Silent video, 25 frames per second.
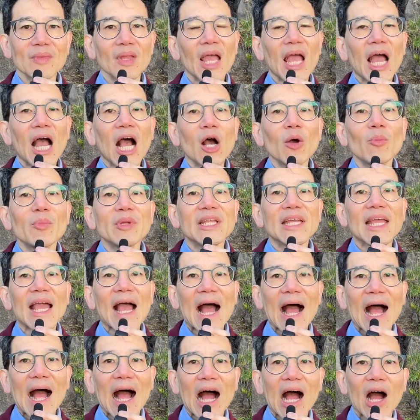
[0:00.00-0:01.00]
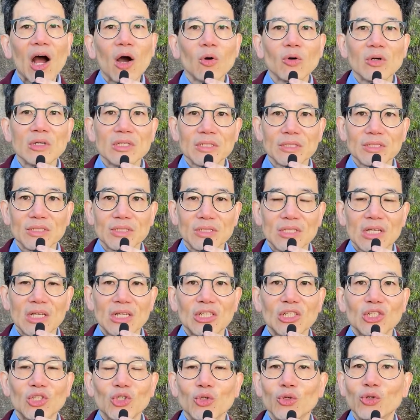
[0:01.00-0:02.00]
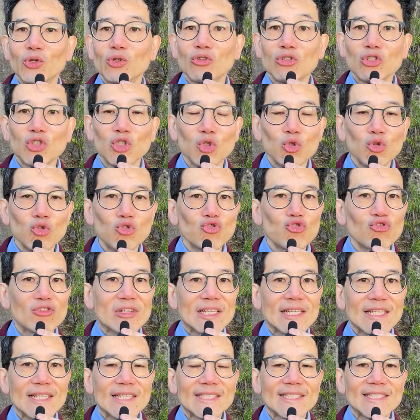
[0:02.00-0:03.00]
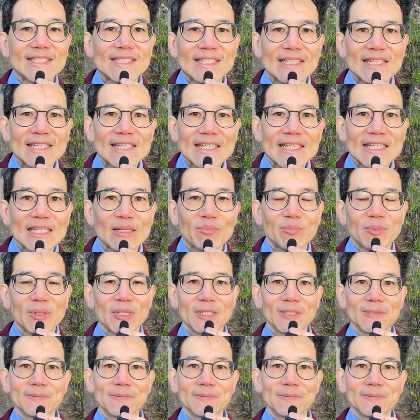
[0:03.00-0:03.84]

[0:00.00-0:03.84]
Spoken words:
How many hours do you usually sleep?